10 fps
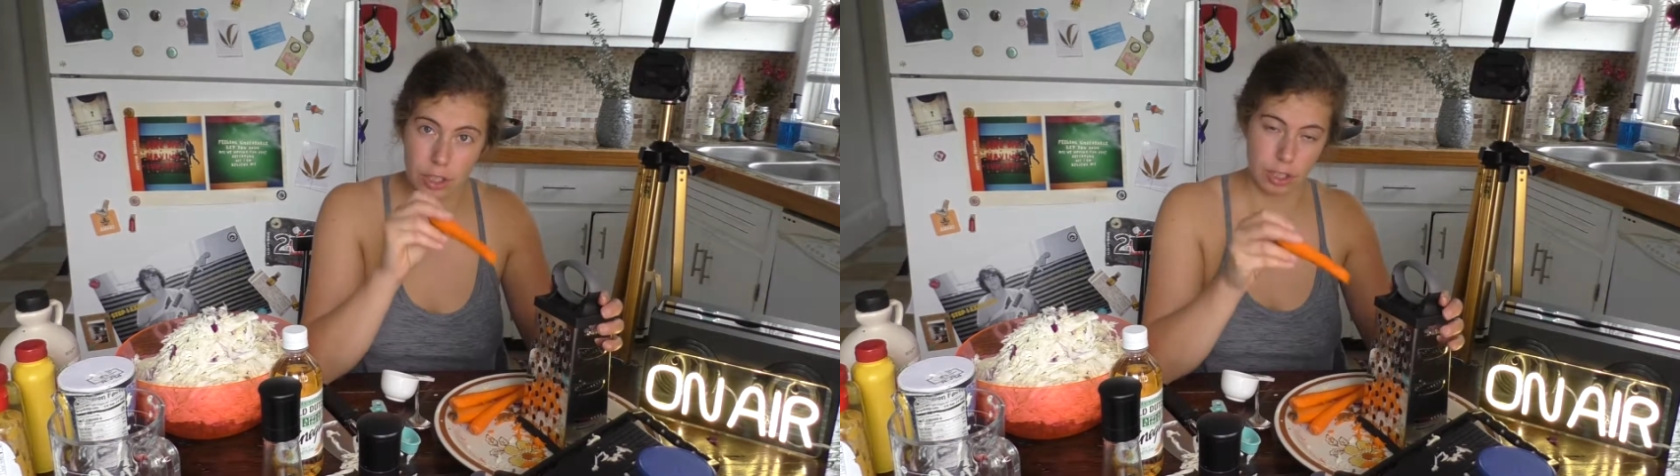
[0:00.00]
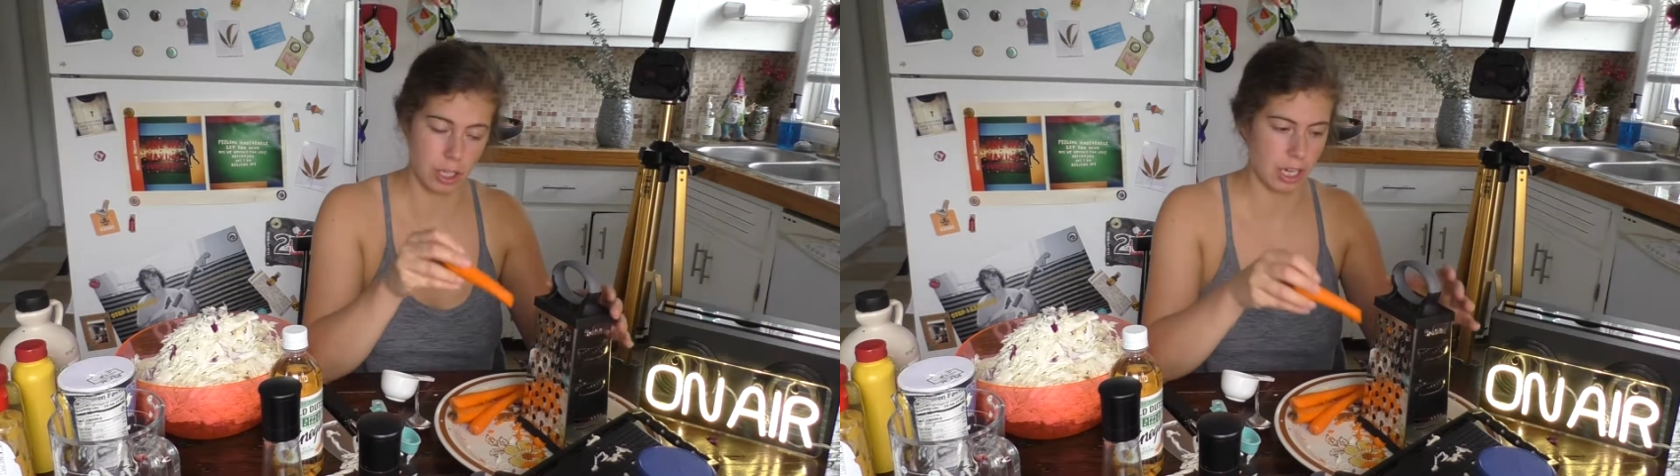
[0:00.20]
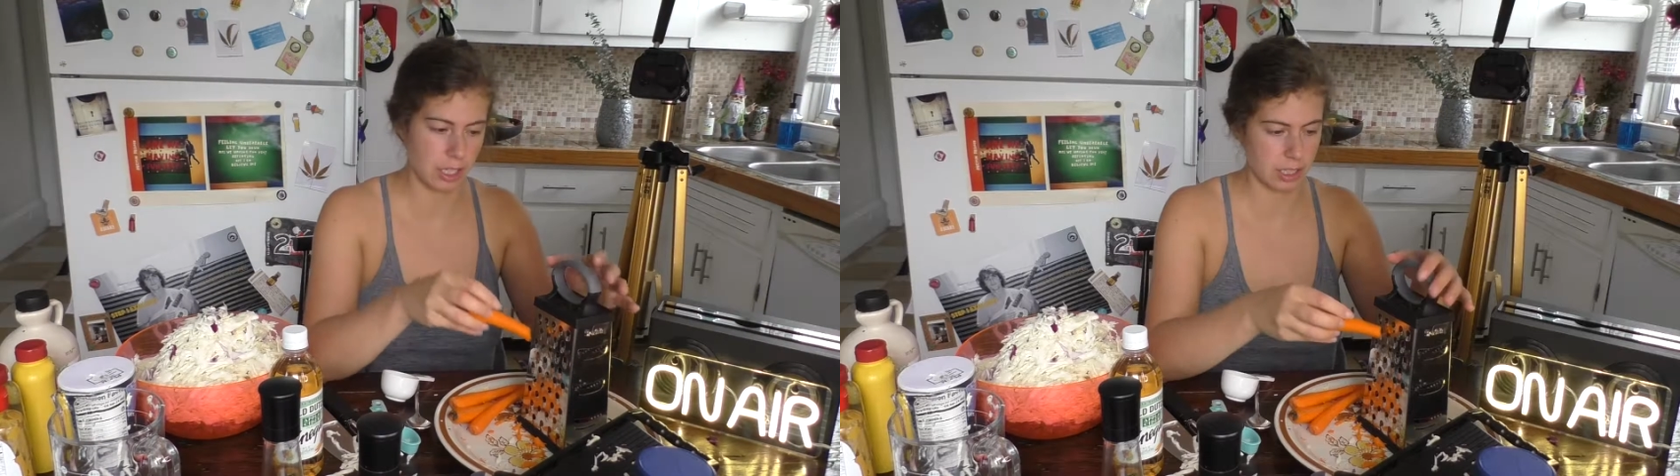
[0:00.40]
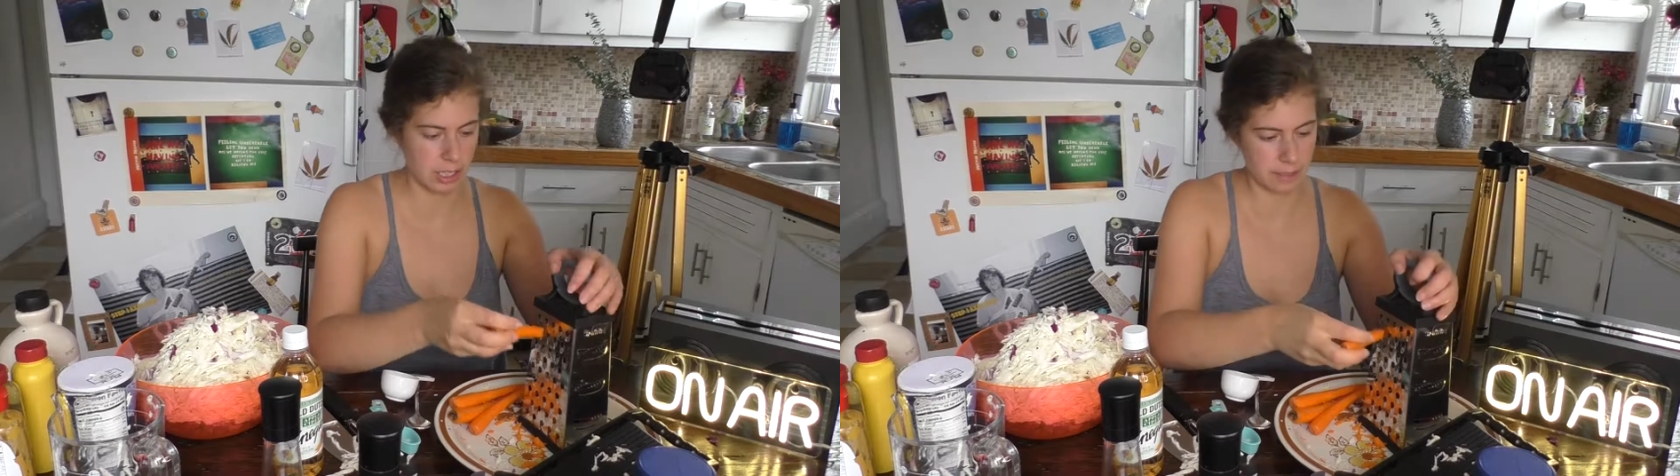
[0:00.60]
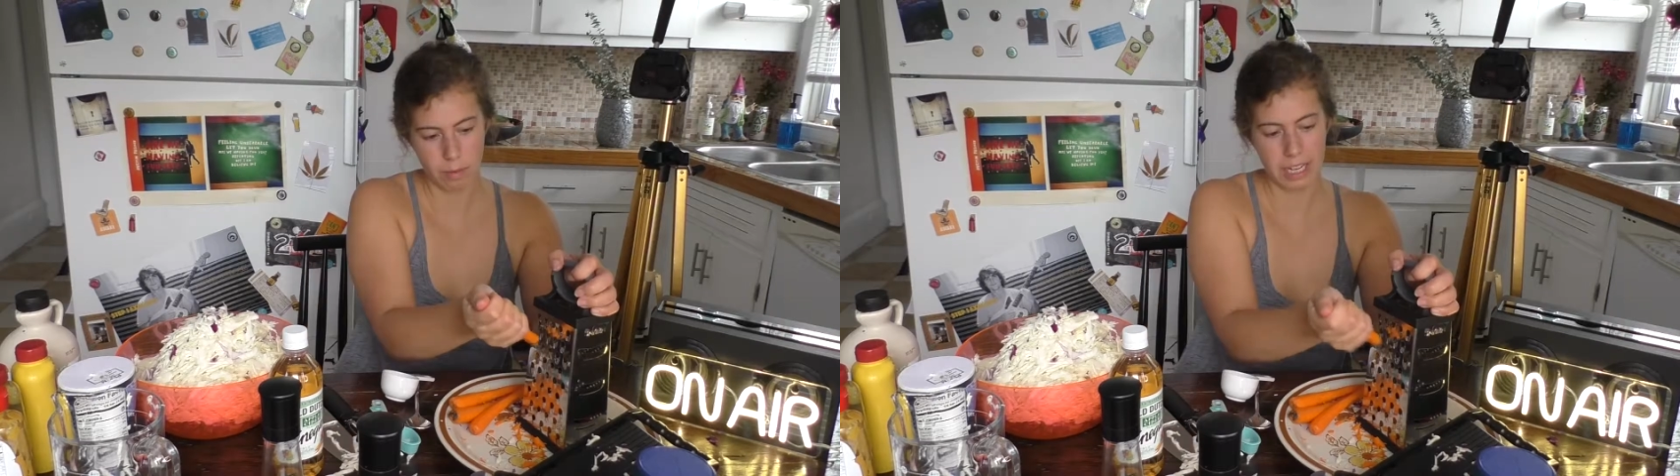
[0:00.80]
your
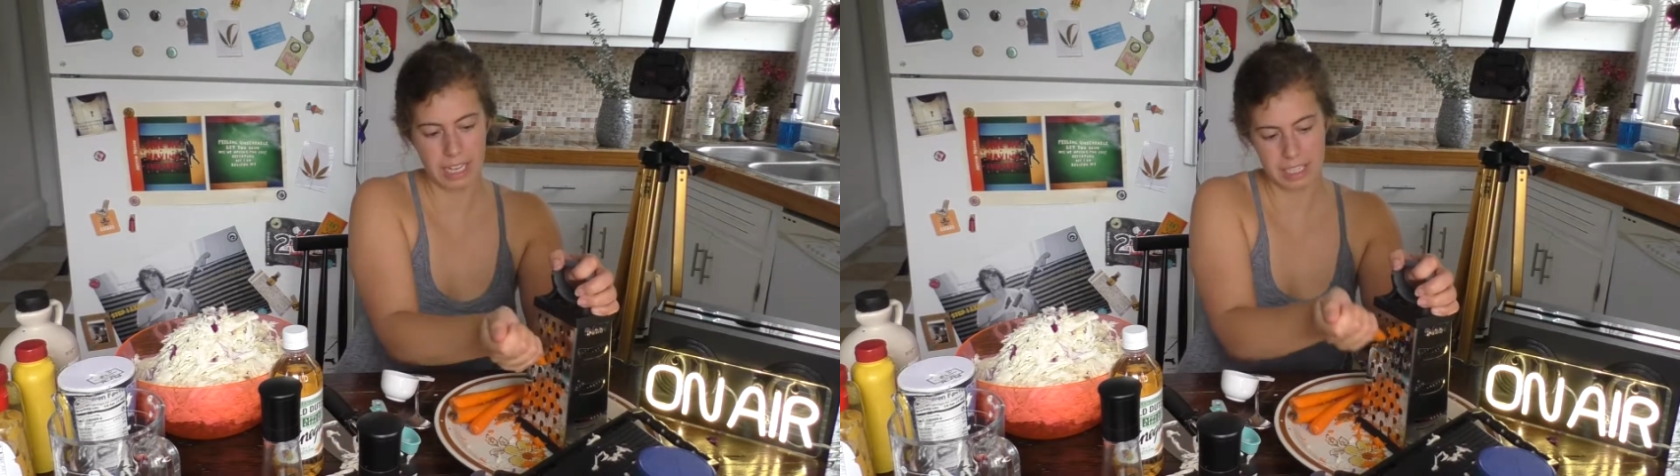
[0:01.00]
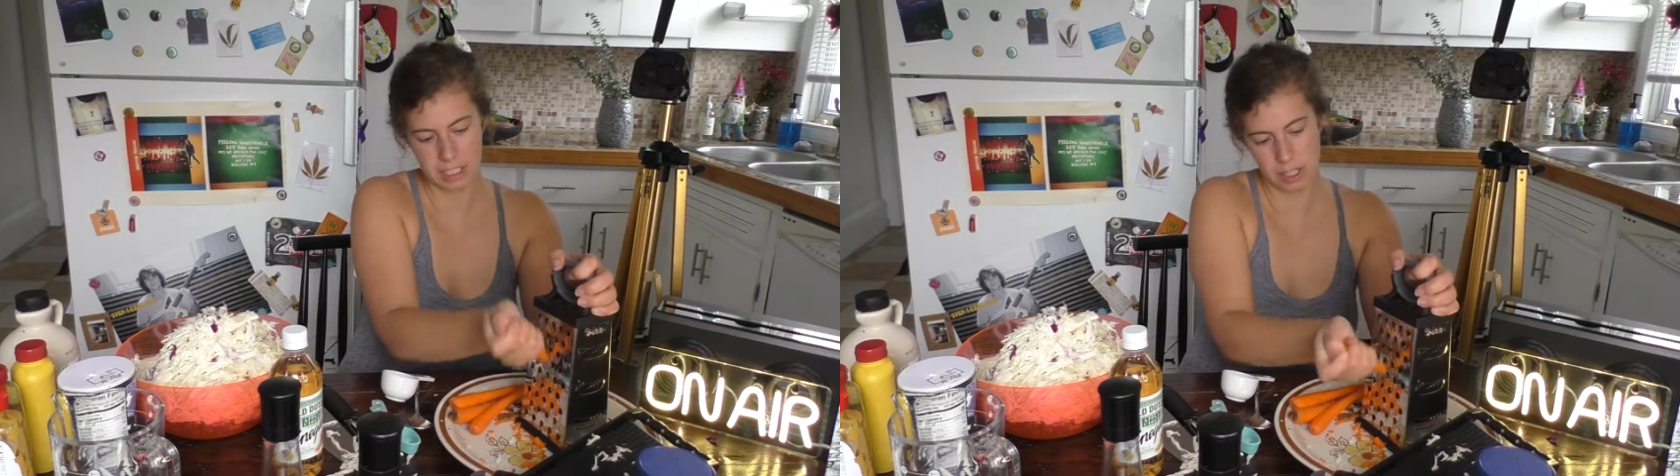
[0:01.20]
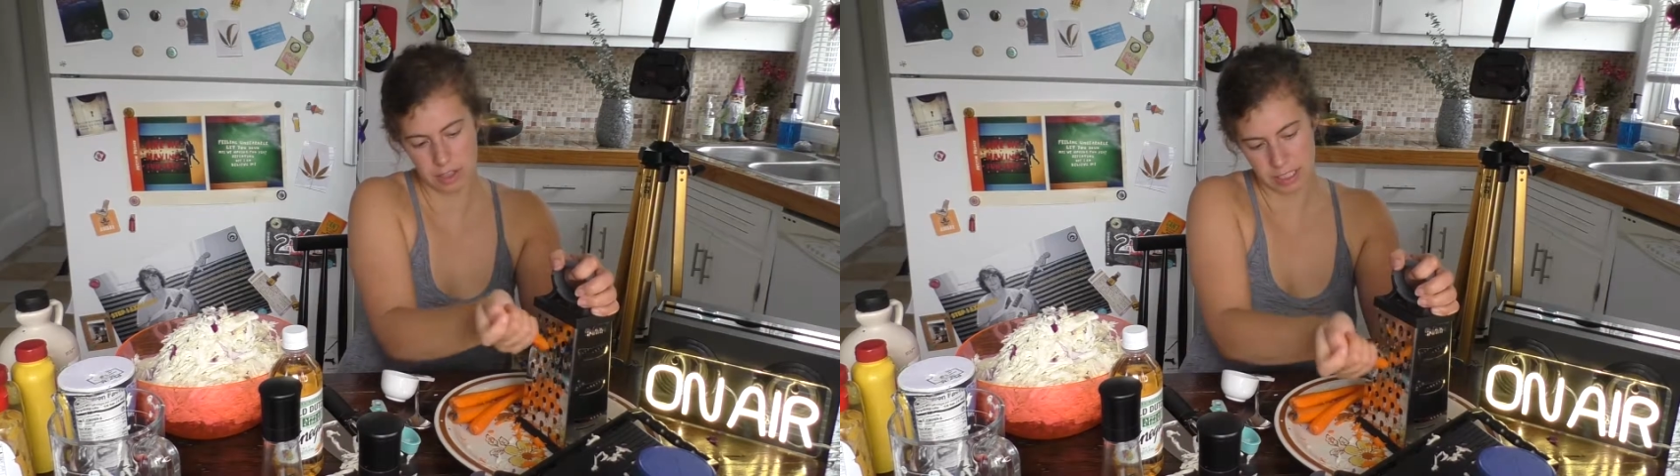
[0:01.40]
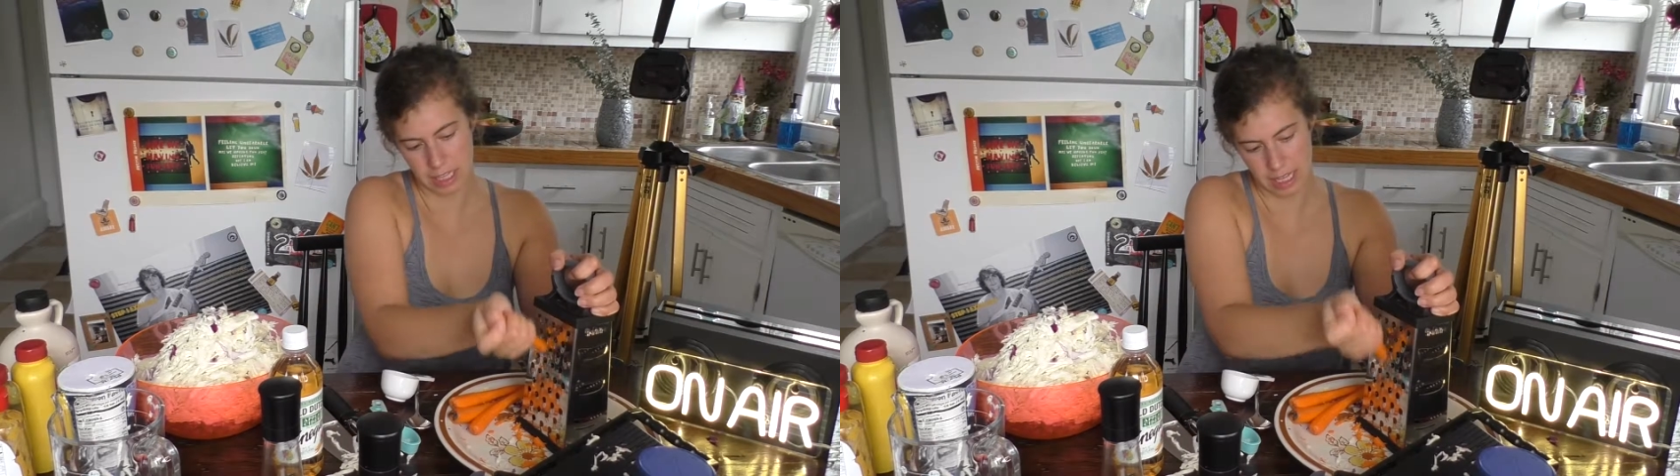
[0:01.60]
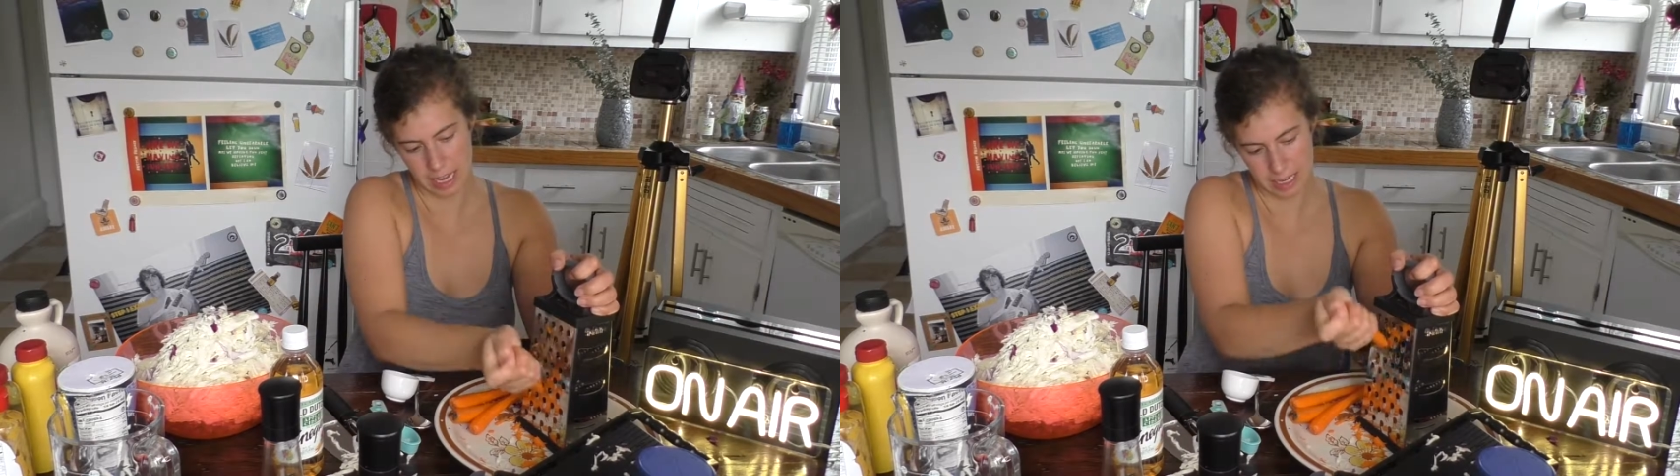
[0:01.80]
hands when it gets close to
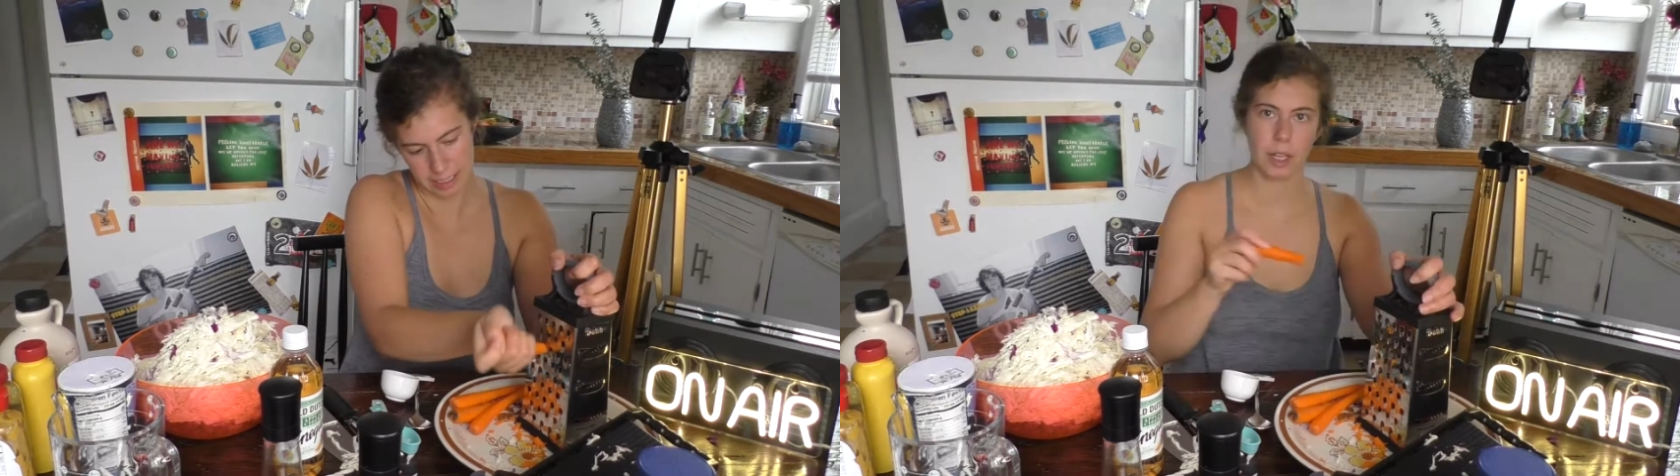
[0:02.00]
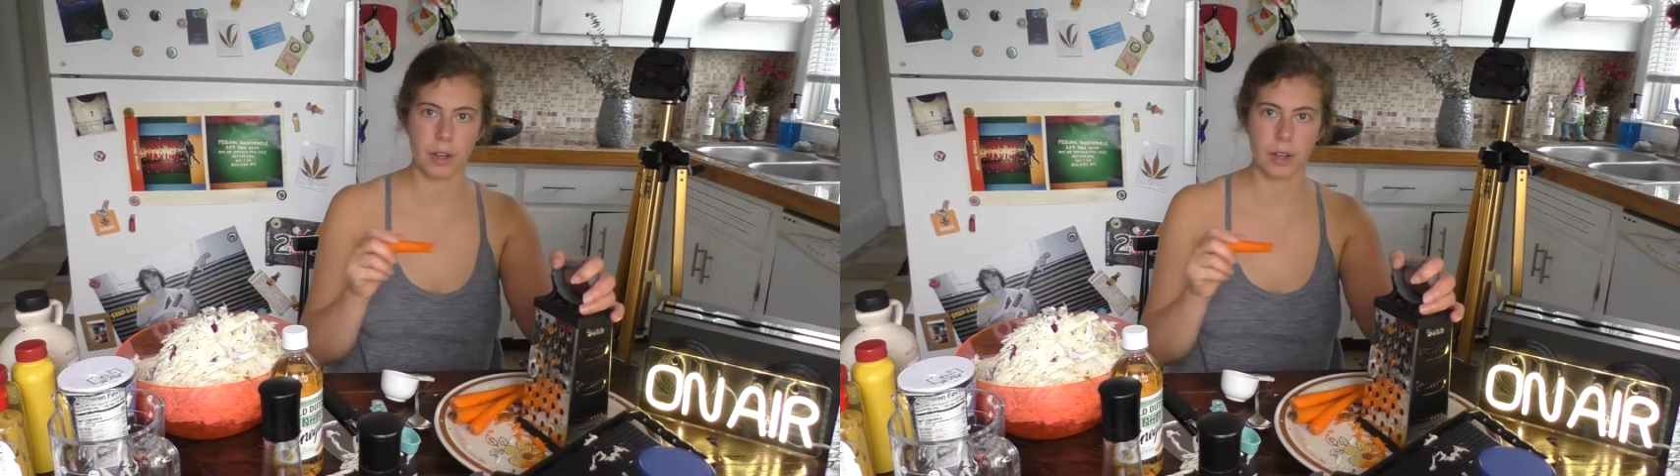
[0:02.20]
the end.